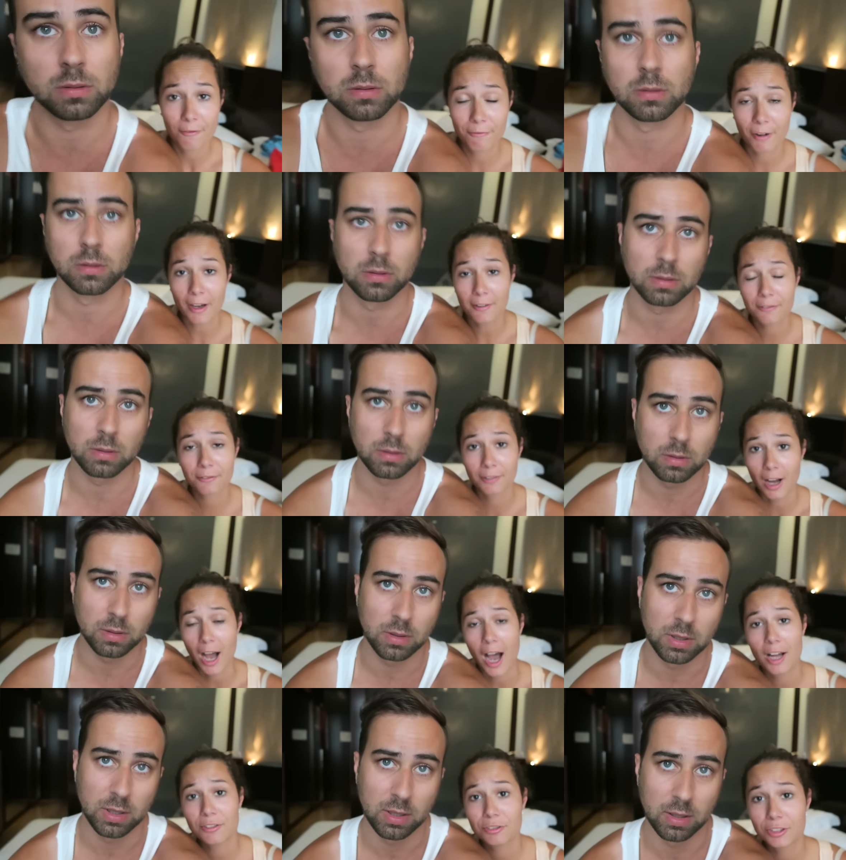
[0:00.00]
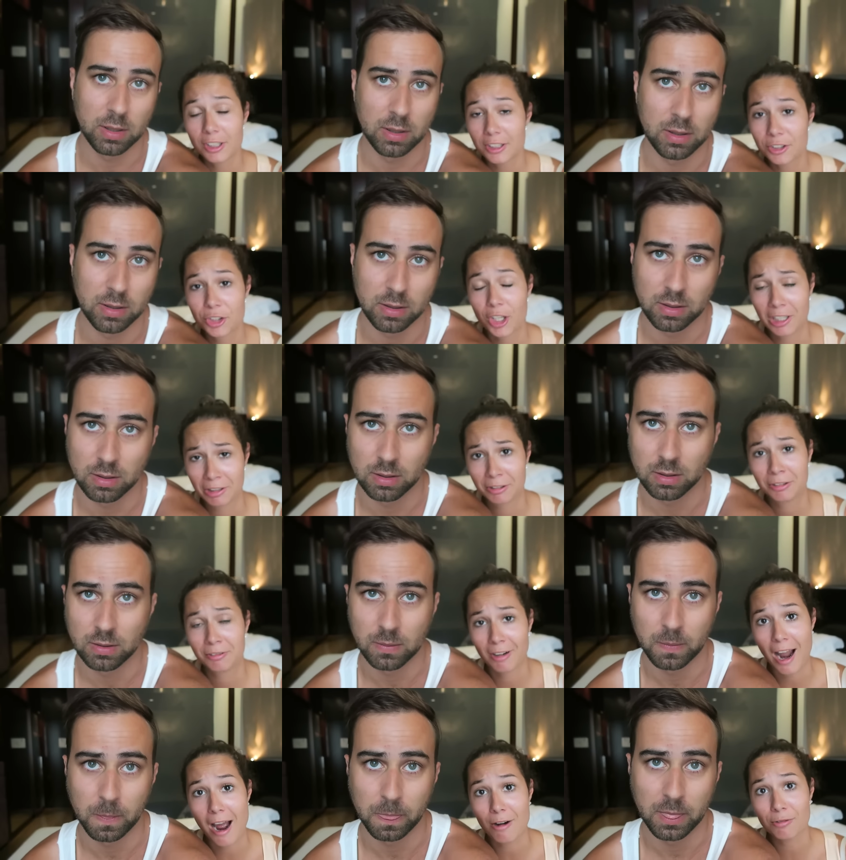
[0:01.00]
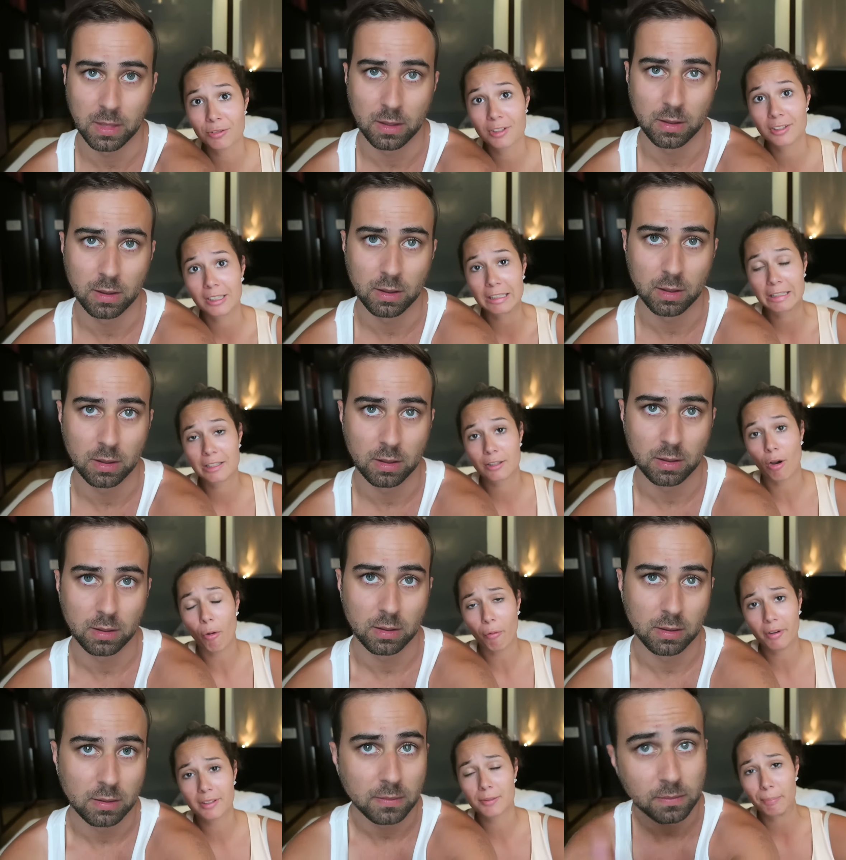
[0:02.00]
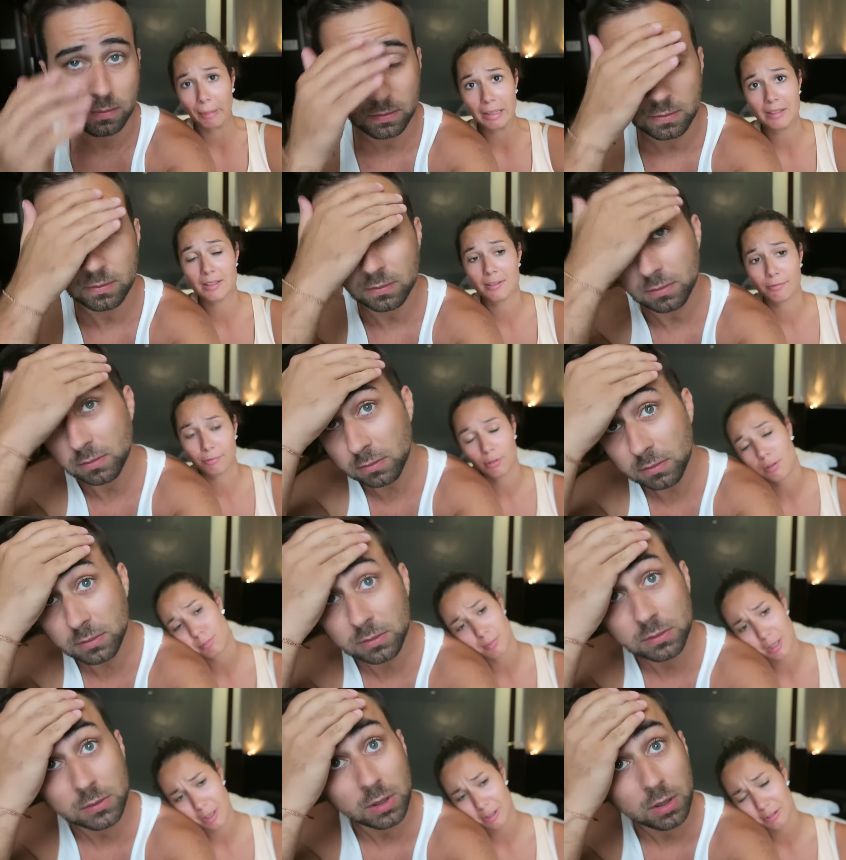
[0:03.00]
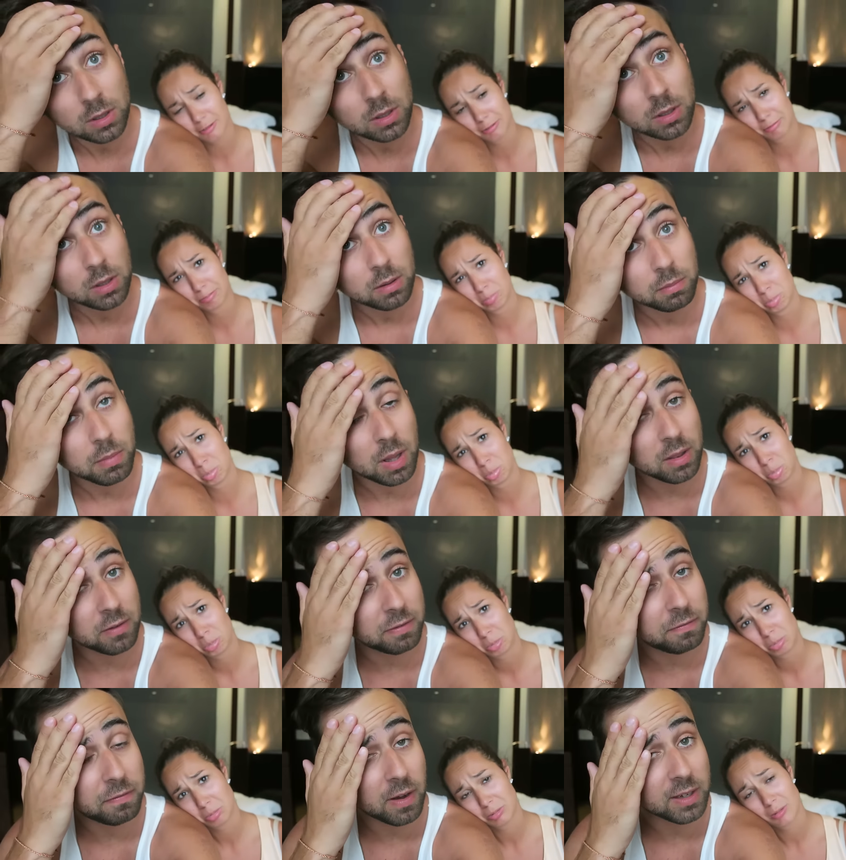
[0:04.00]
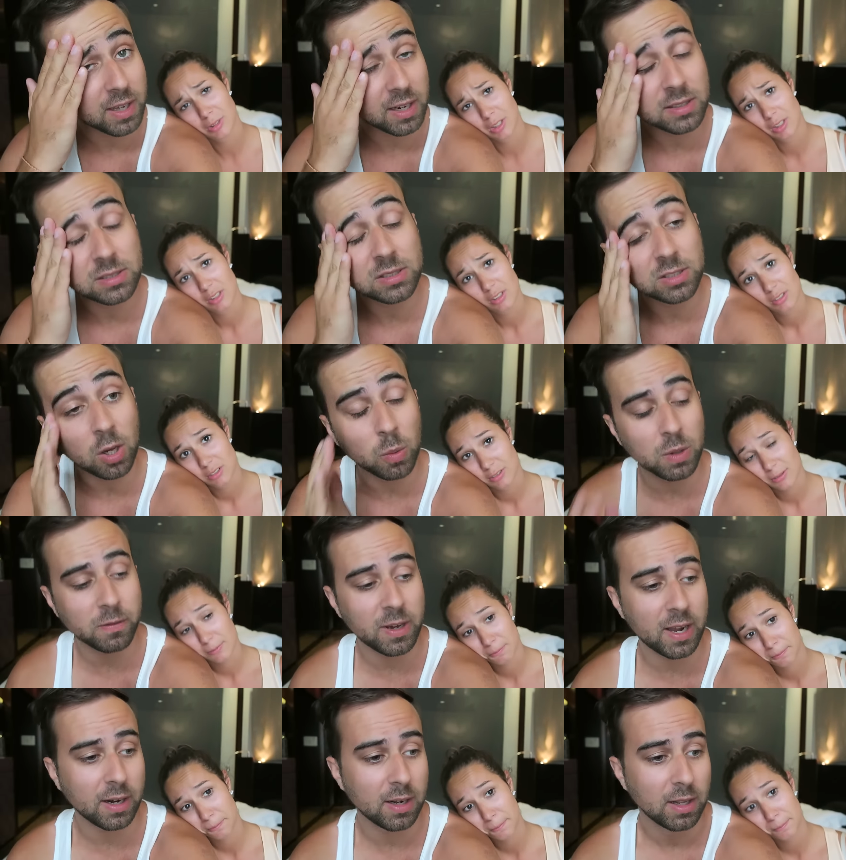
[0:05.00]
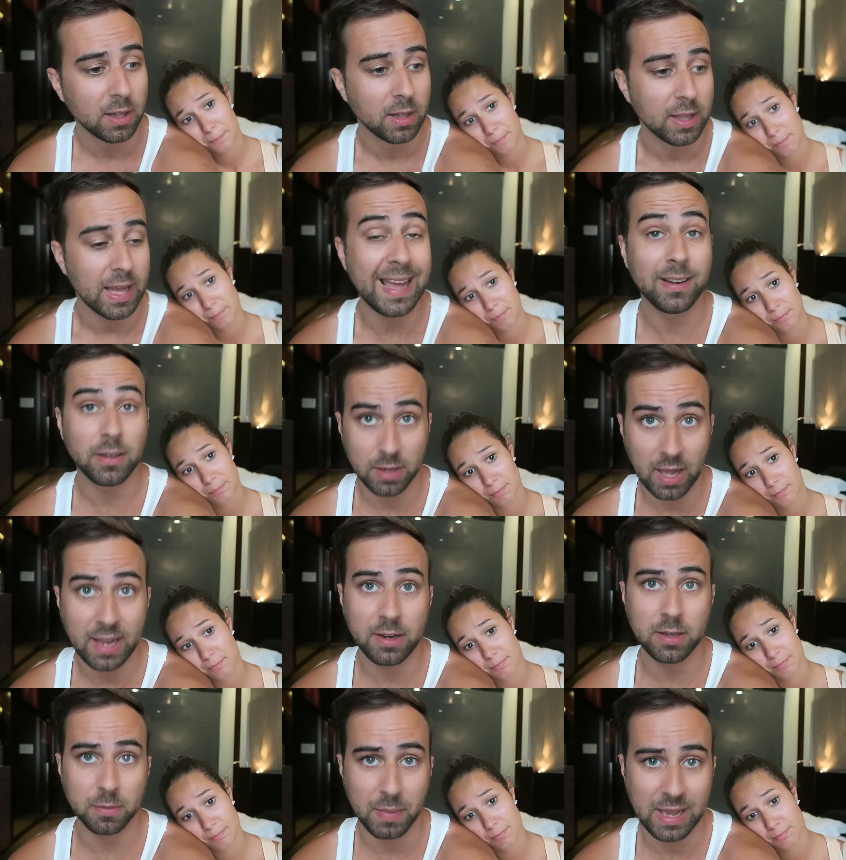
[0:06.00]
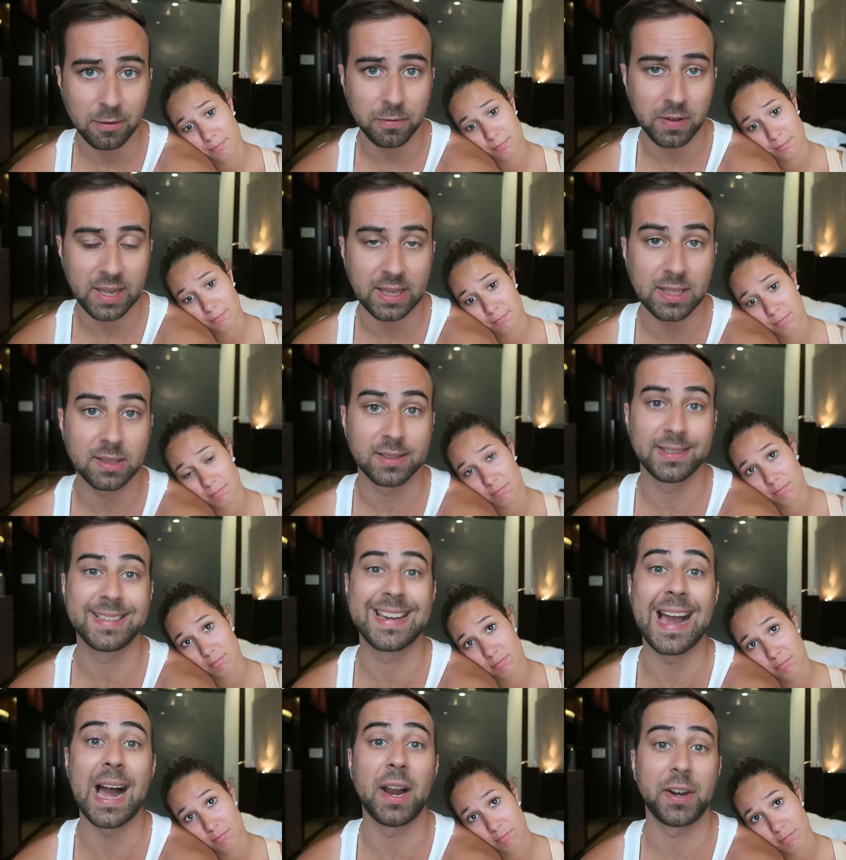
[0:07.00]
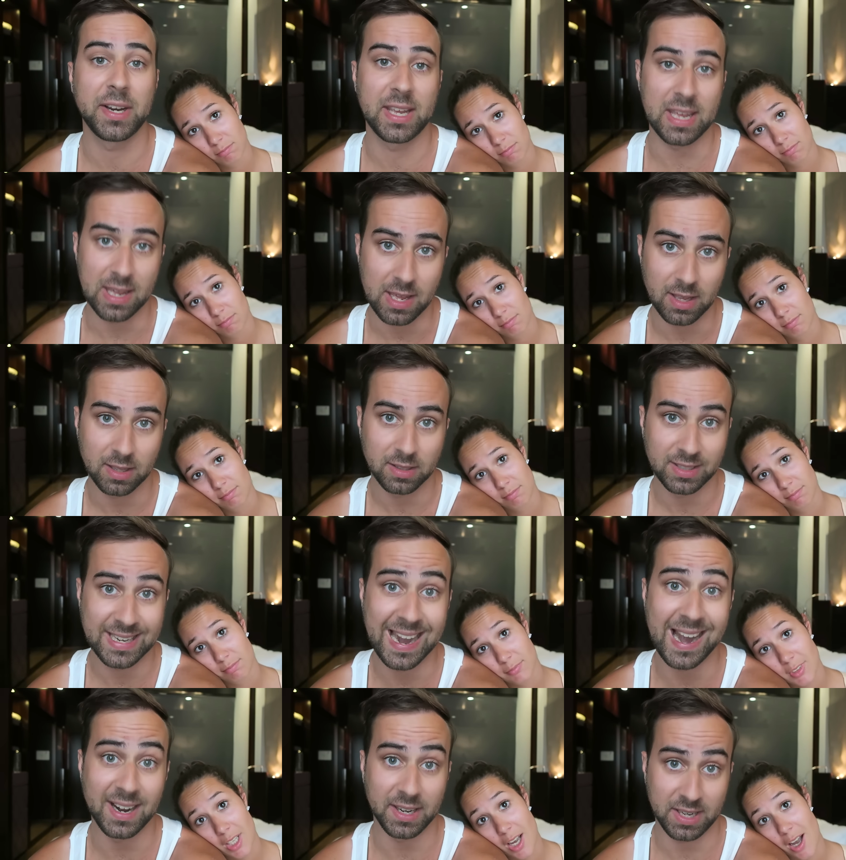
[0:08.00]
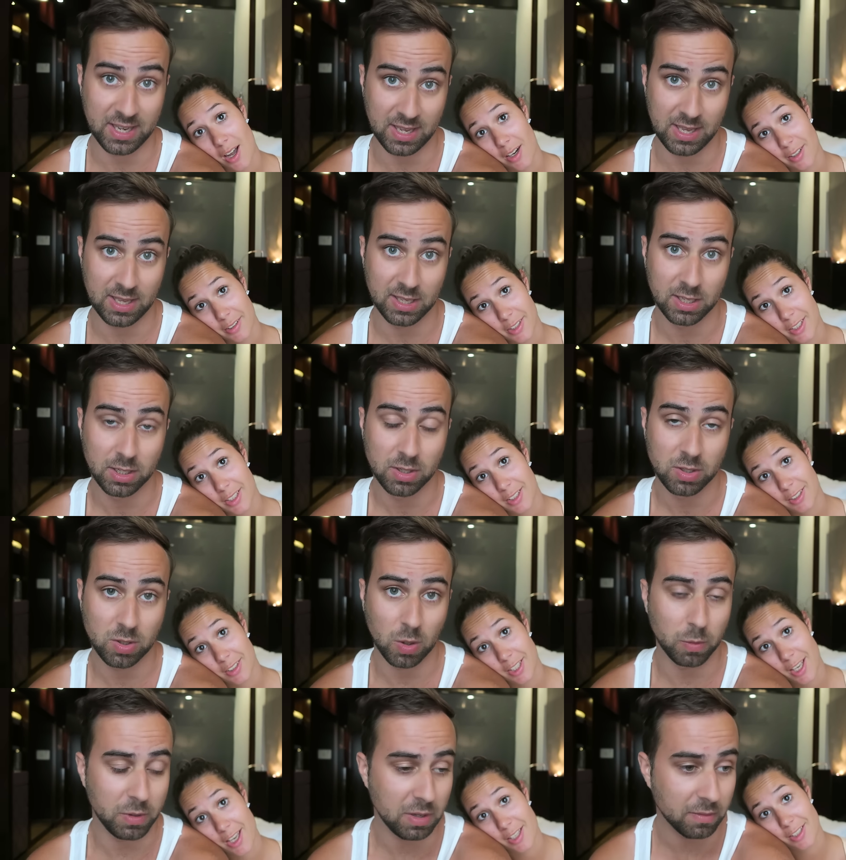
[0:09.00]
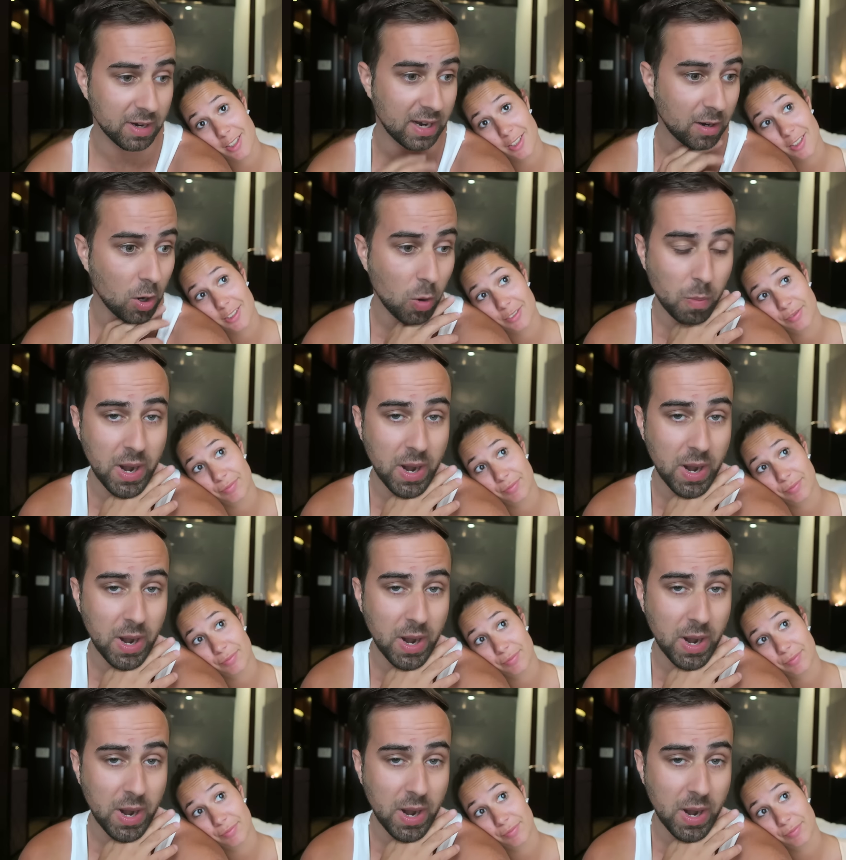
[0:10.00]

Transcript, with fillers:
Speaker 1: five hundred Czech crowns, it's so expensive for bra.
Speaker 2: Motherfuckers! So we were. And and the main thing, the car key, car, car key. key. So we were, oh